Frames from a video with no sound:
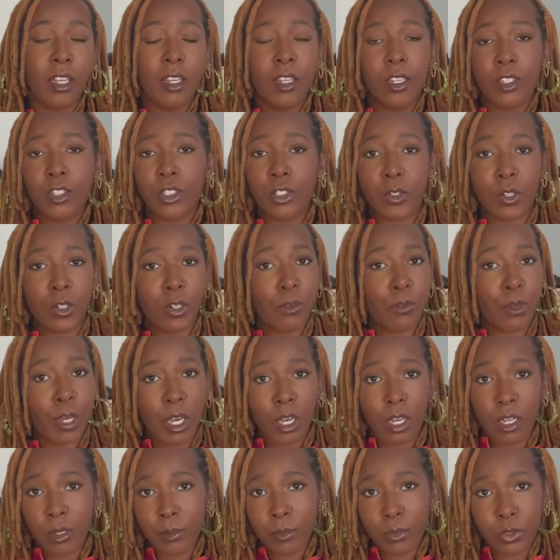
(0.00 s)
drove
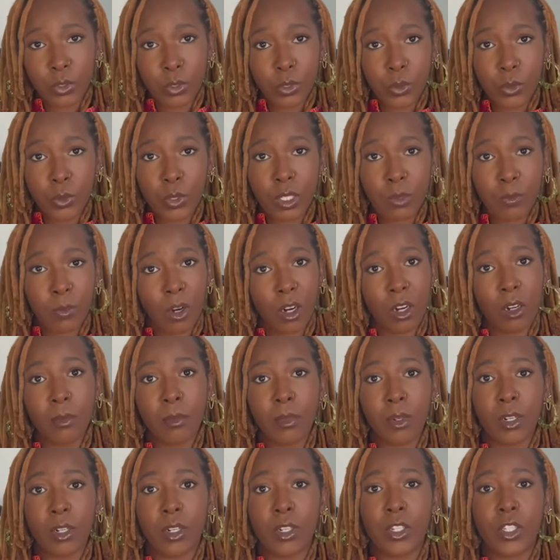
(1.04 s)
up to
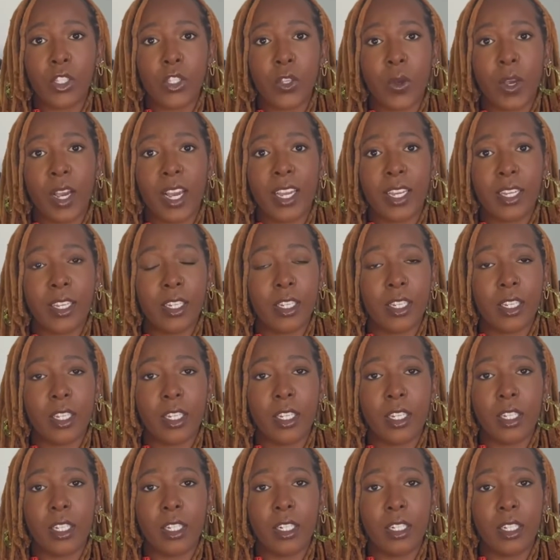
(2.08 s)
Spartanburg so I
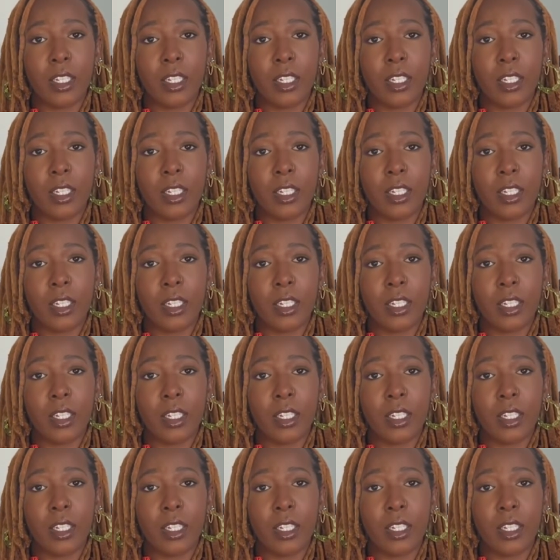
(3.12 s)
could